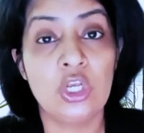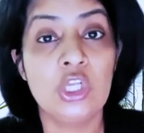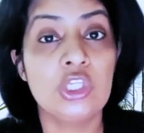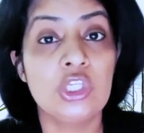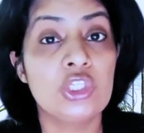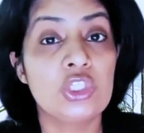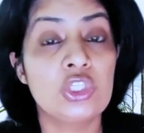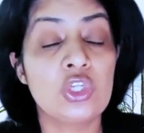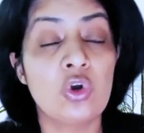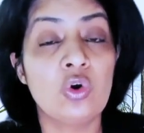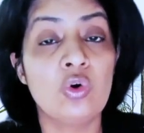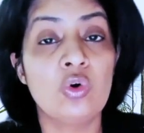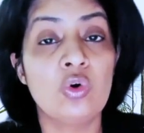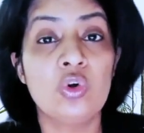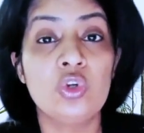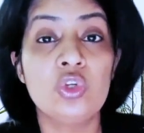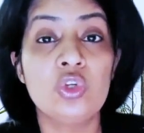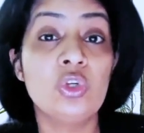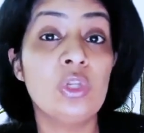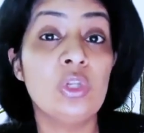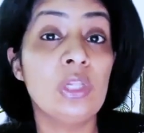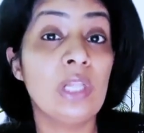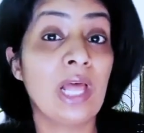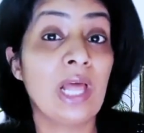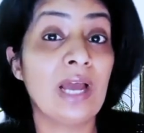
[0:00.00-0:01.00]
So
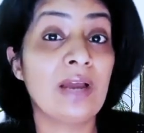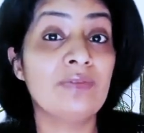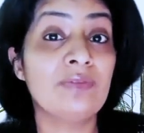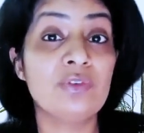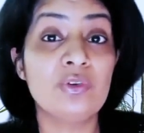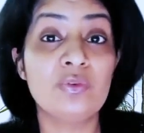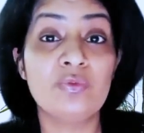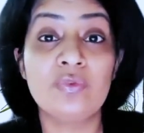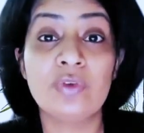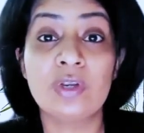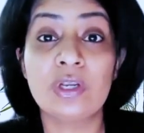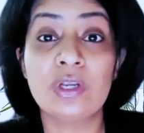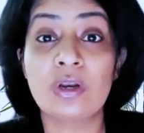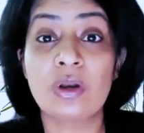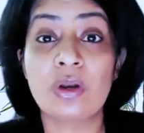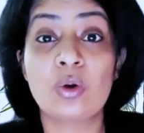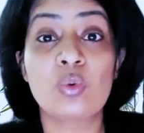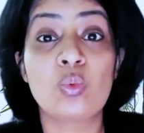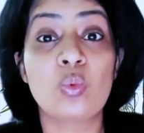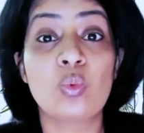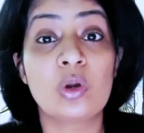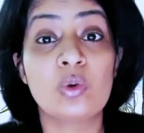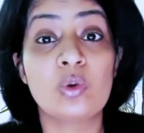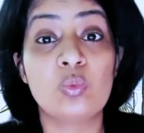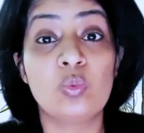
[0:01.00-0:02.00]
you'll have to figure out
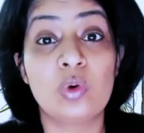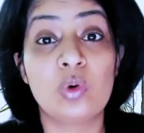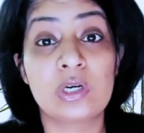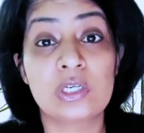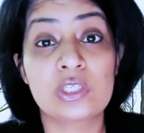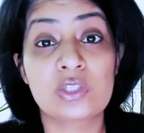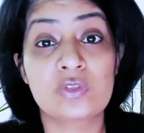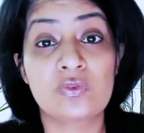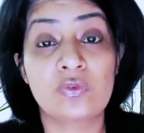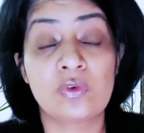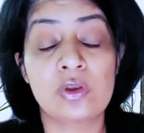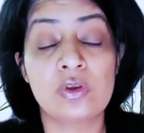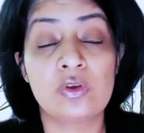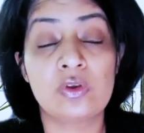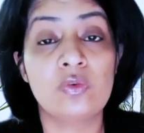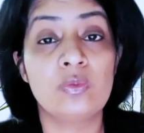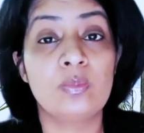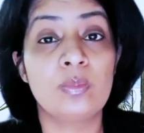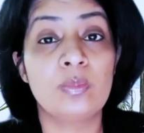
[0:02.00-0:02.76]
what works for you.